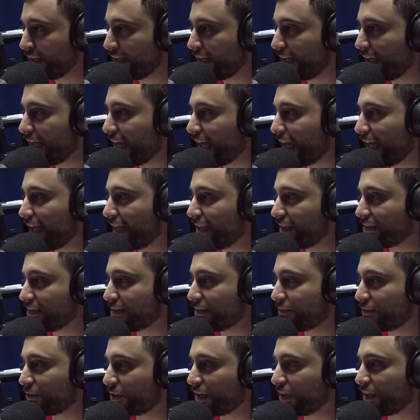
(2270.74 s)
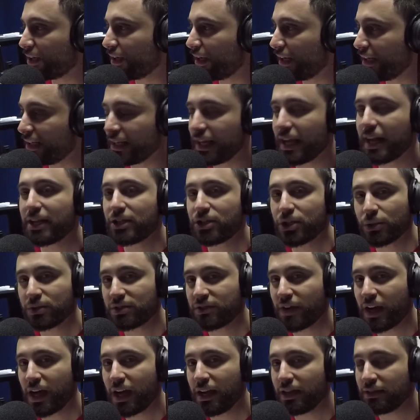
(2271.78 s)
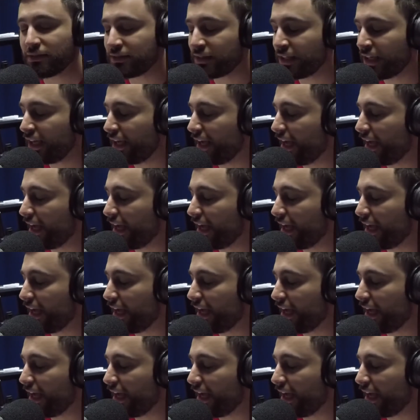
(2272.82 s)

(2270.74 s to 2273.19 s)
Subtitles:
and for Indiana Jones 5,